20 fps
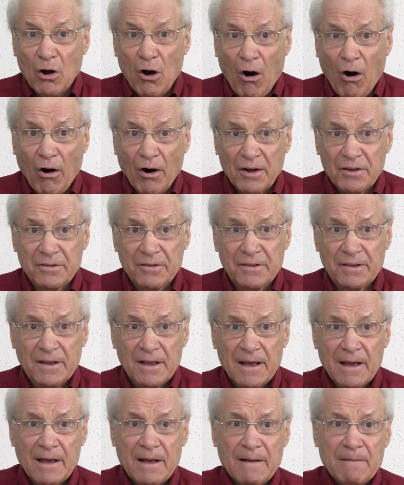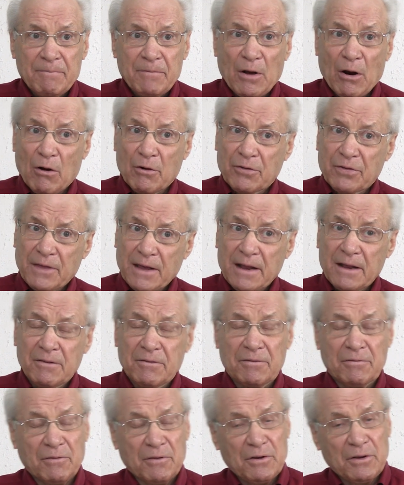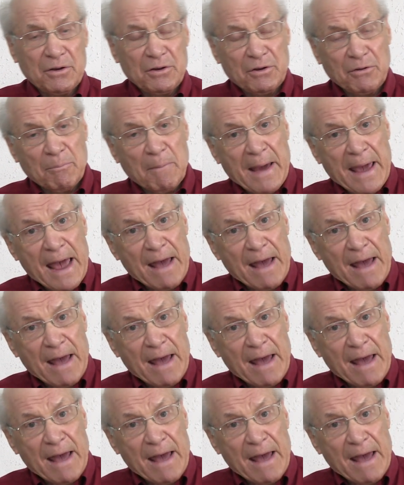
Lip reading: a cost. There are things you